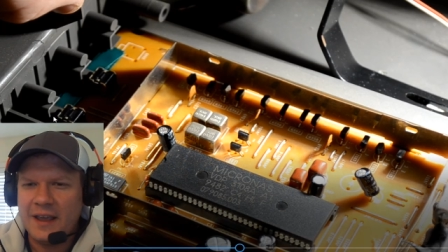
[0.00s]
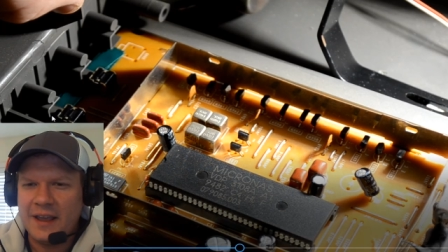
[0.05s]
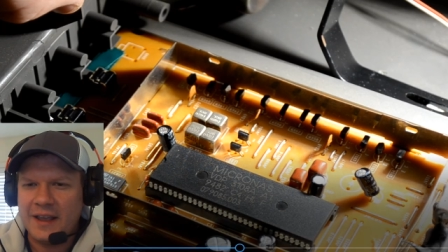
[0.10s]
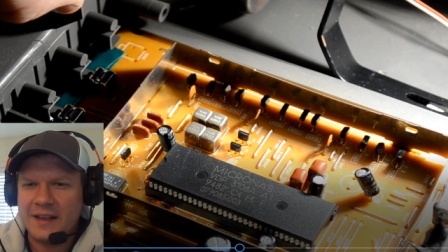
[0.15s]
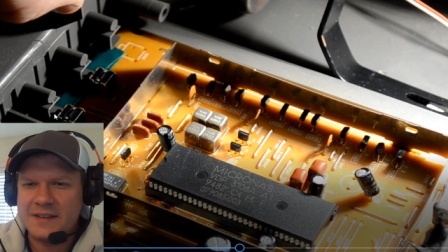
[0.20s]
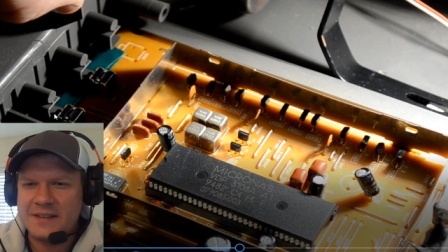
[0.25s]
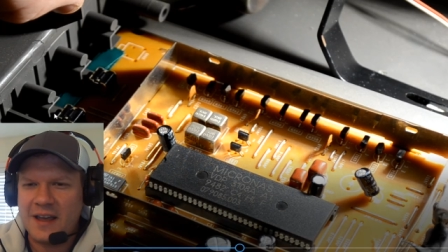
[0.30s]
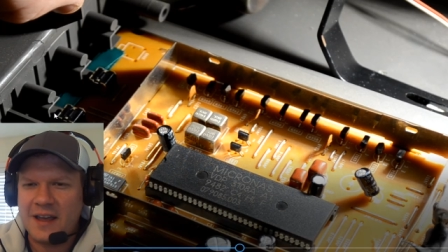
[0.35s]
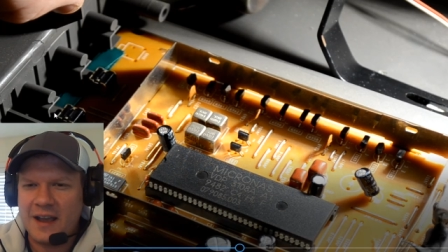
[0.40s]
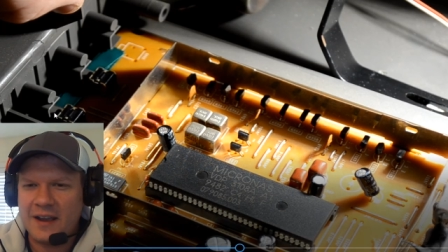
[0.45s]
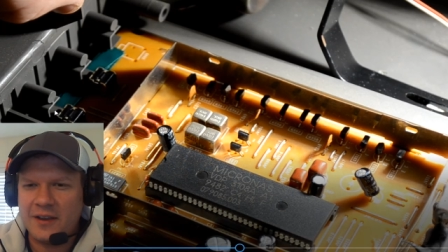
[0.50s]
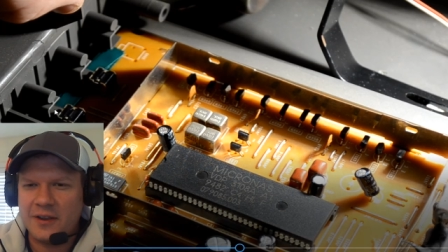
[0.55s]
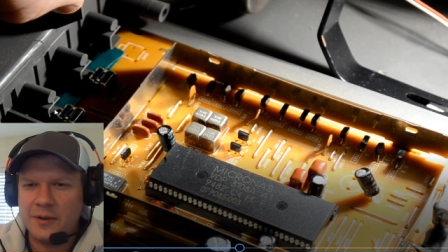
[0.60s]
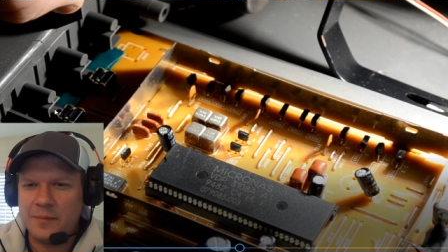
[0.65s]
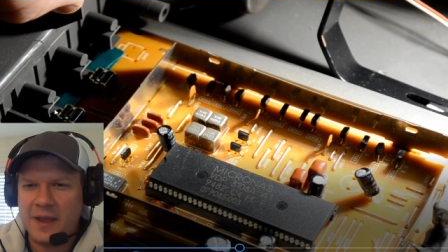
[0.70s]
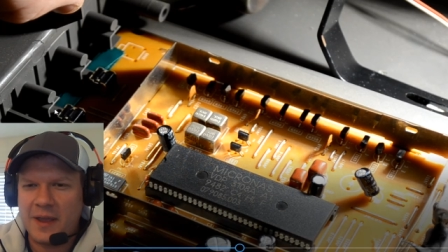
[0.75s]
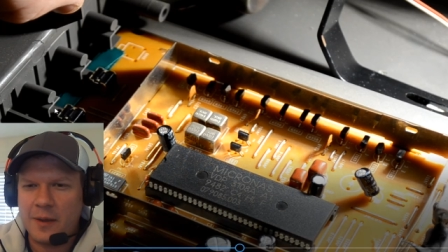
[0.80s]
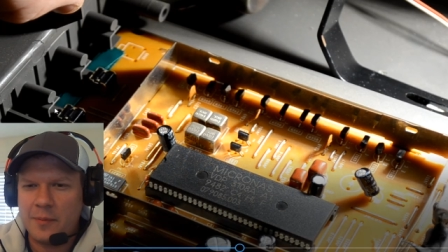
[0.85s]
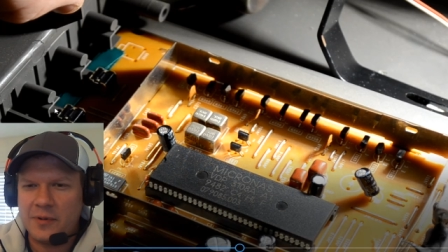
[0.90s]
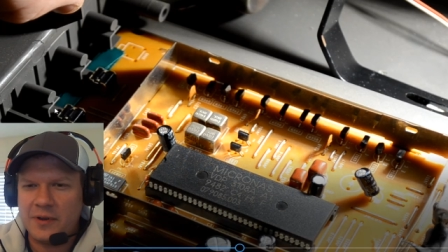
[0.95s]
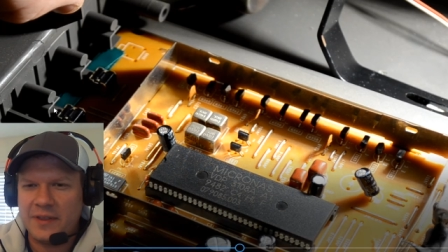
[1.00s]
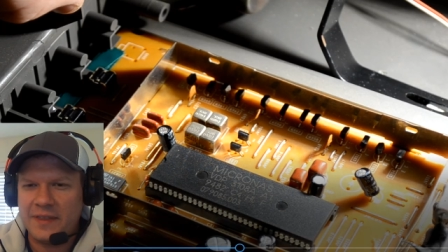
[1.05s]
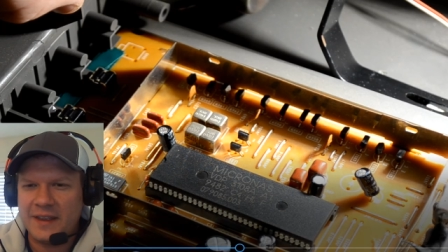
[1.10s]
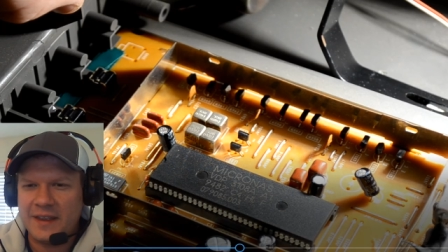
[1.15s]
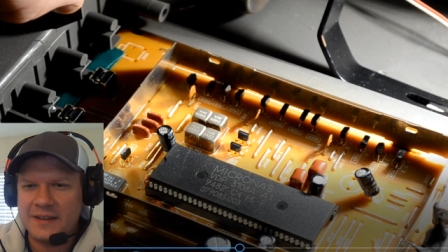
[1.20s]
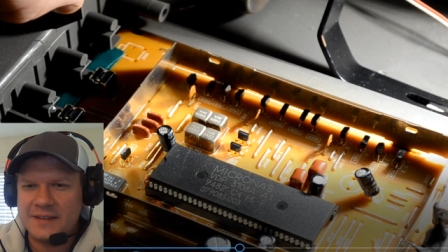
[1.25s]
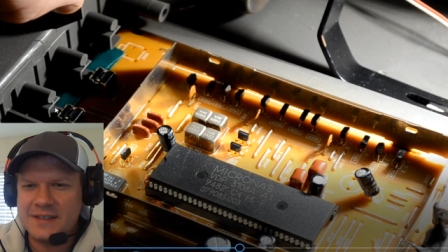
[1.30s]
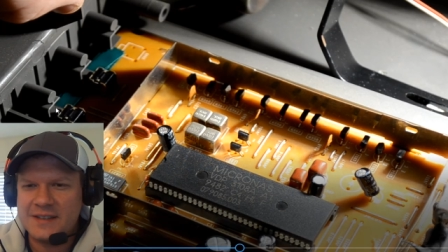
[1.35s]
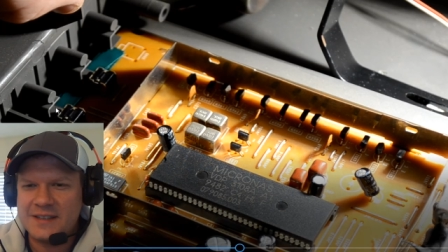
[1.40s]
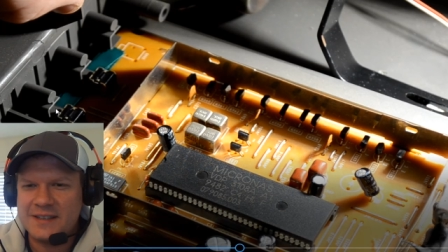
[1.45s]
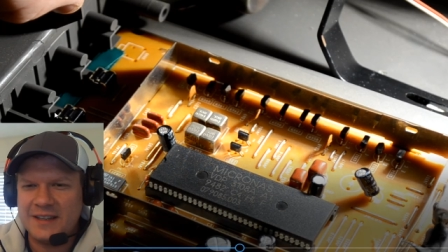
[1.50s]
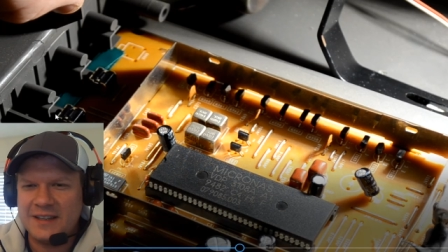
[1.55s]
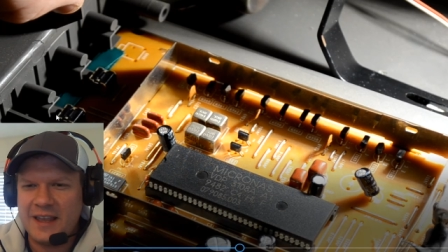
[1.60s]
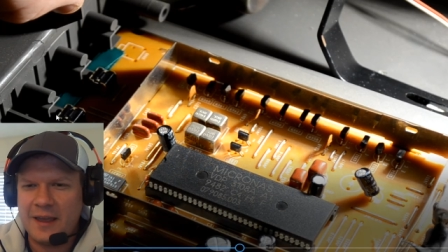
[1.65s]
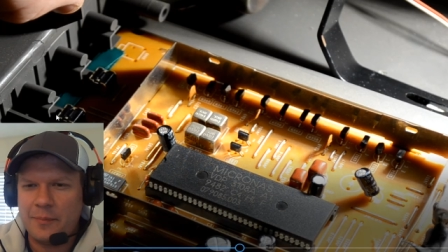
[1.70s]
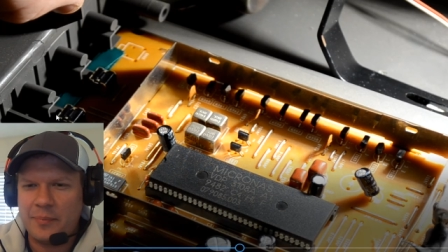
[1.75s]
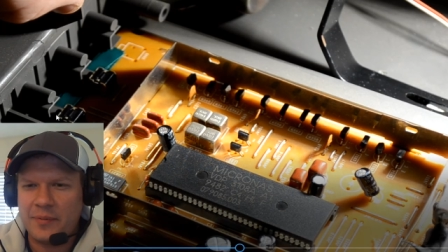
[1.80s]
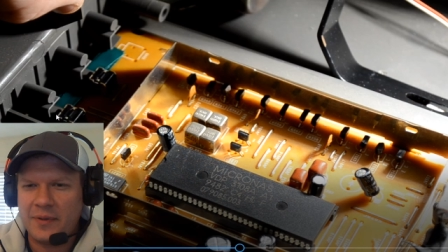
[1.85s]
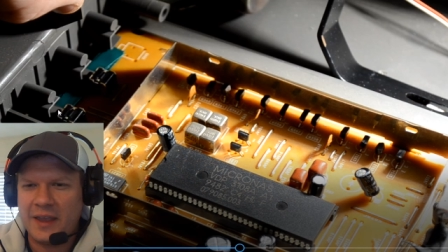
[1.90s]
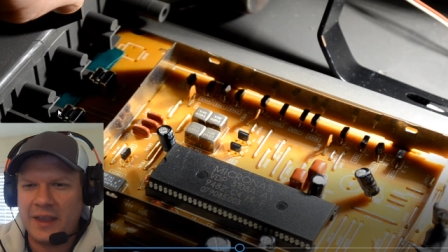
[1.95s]
It's not gonna be able to then
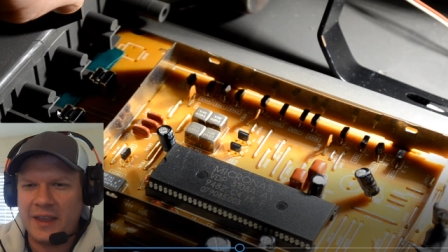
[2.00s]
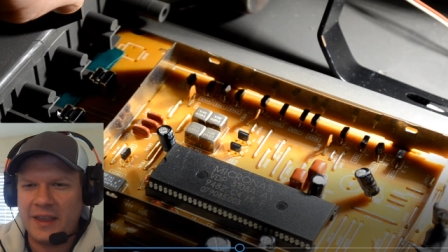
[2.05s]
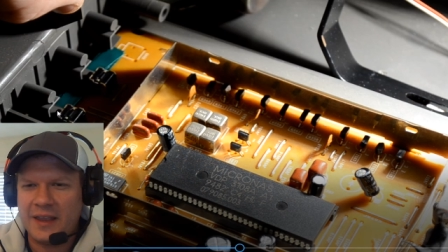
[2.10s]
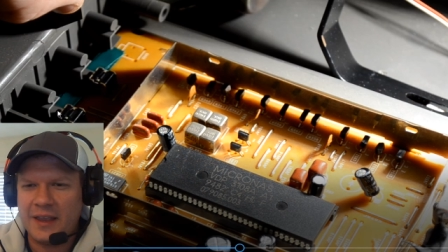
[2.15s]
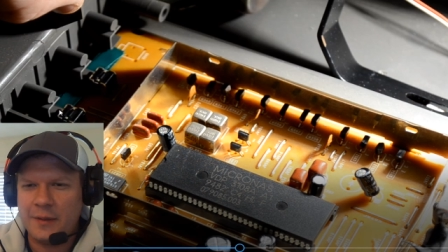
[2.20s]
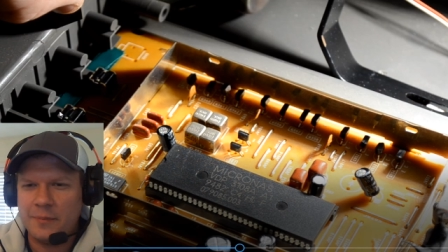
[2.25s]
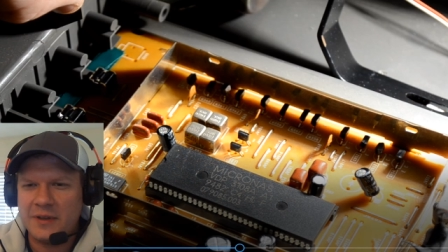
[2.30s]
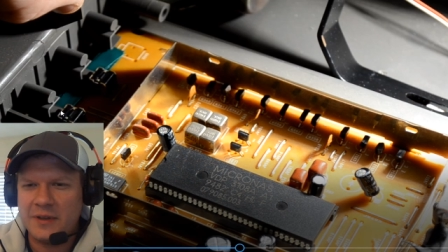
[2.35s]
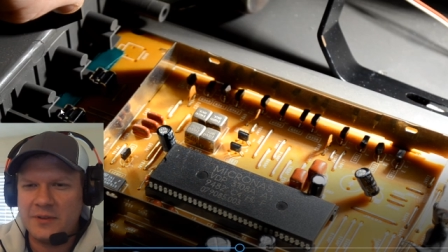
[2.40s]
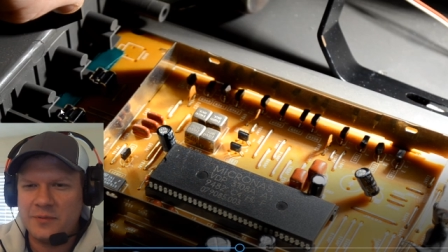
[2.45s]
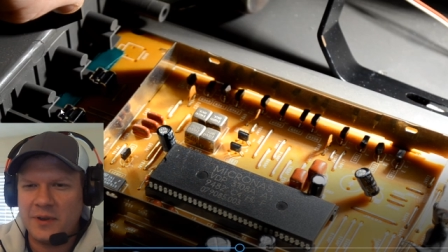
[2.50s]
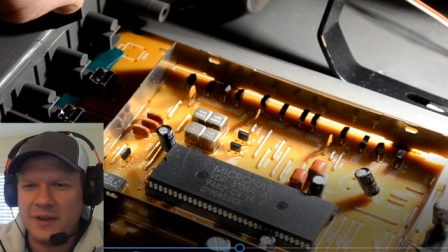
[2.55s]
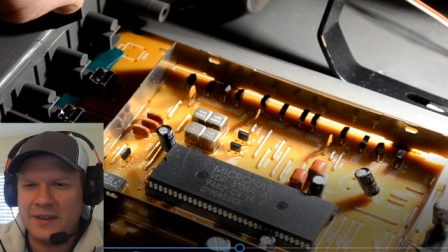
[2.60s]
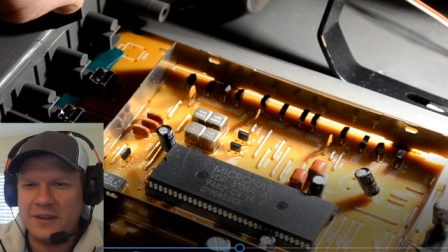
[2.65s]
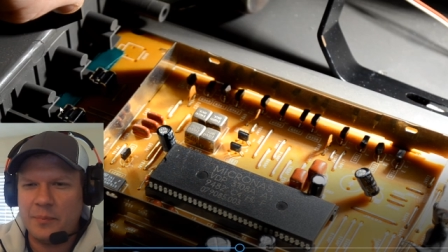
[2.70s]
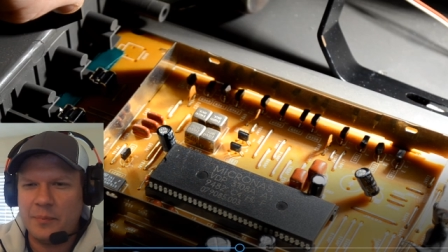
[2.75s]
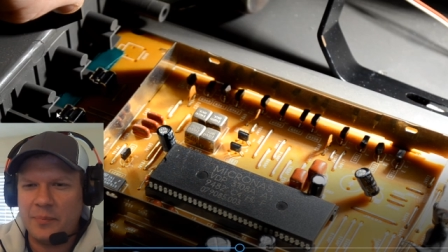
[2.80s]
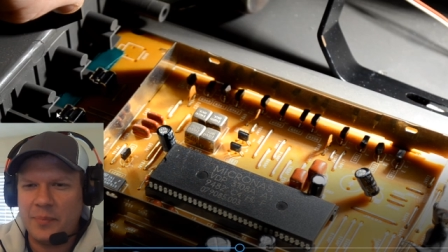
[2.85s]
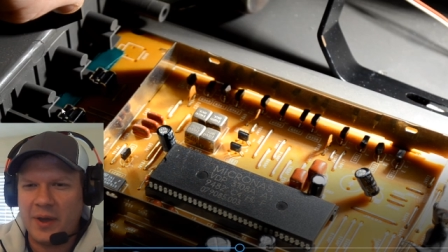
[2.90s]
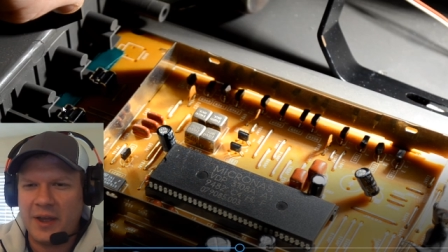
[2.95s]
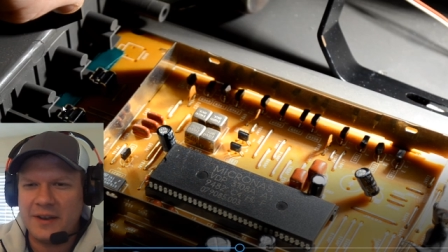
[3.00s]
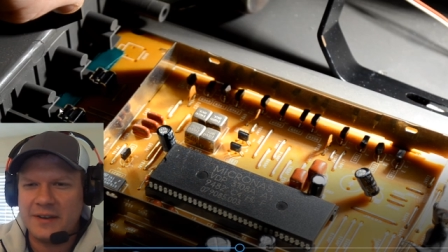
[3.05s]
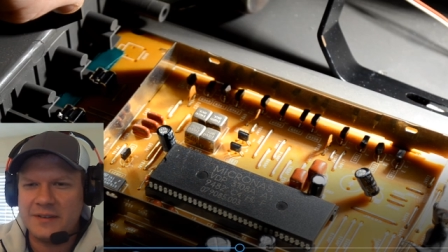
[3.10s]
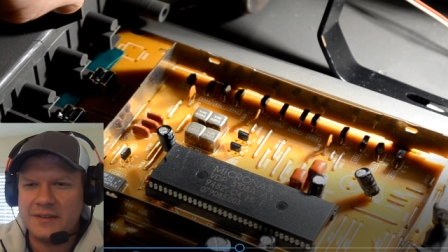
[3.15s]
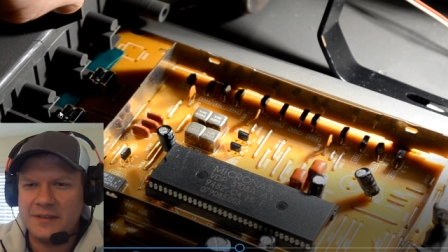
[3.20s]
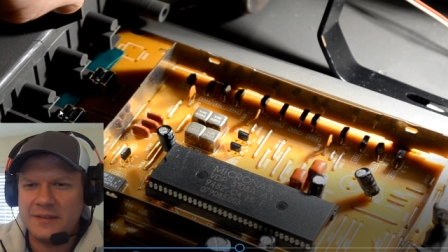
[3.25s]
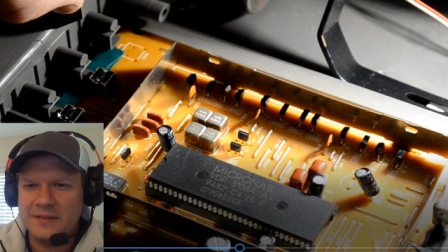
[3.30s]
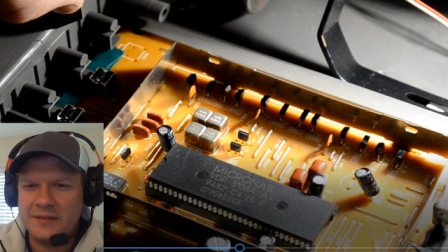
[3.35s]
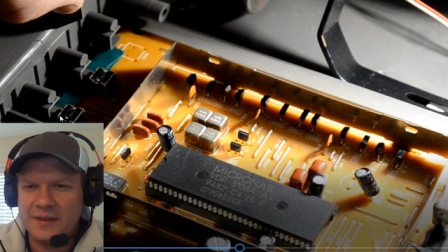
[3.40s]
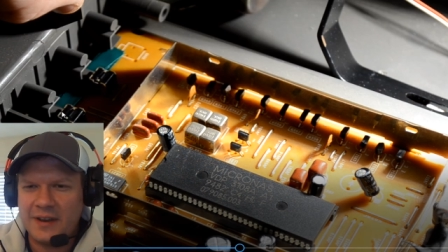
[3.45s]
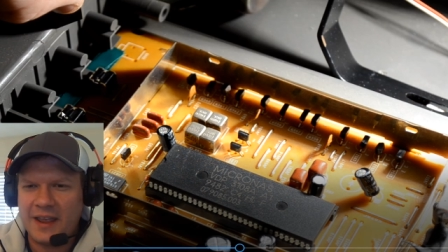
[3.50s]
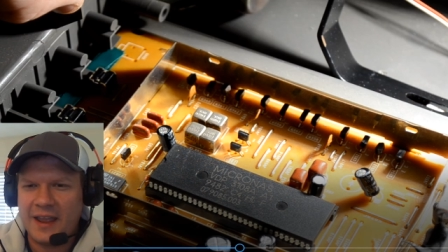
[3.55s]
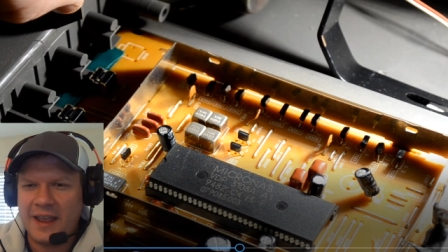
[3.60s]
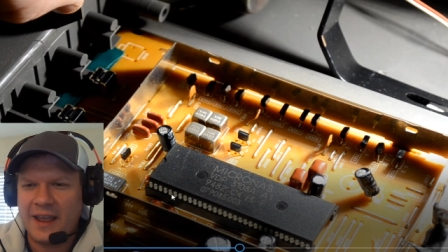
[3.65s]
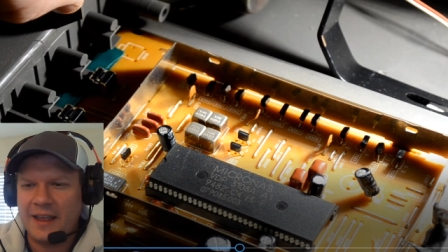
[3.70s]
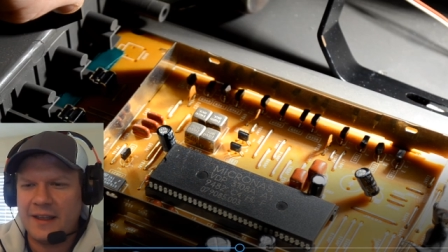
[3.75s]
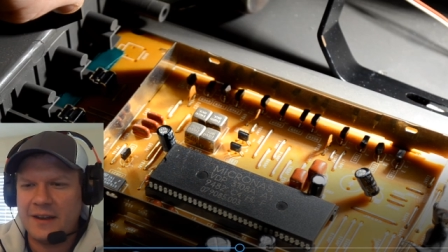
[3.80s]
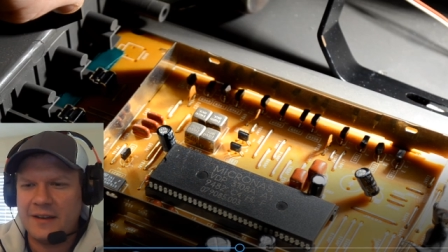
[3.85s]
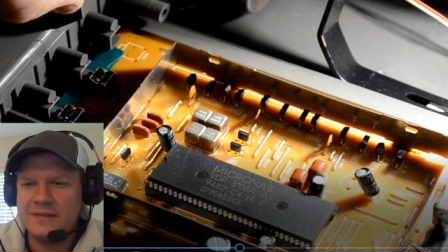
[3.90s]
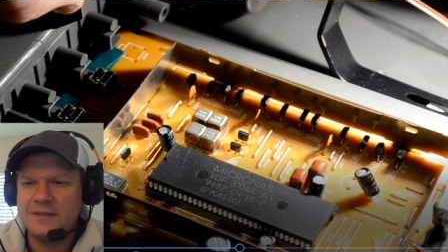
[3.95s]
slip in between the button
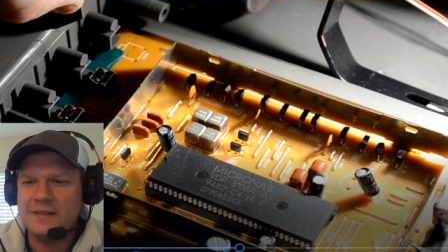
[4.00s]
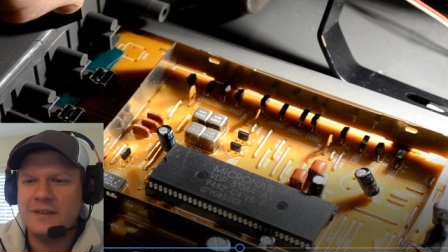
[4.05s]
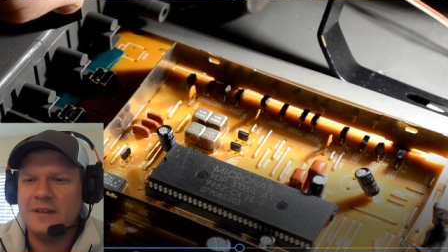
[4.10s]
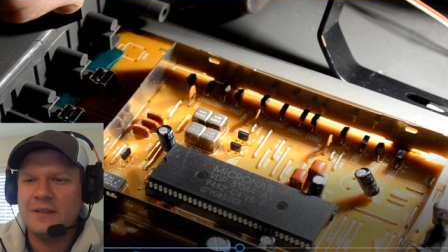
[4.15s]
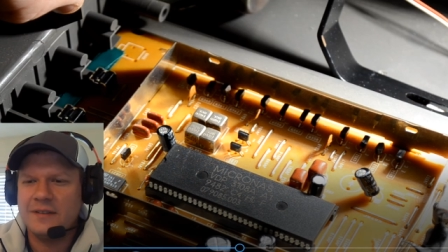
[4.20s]
and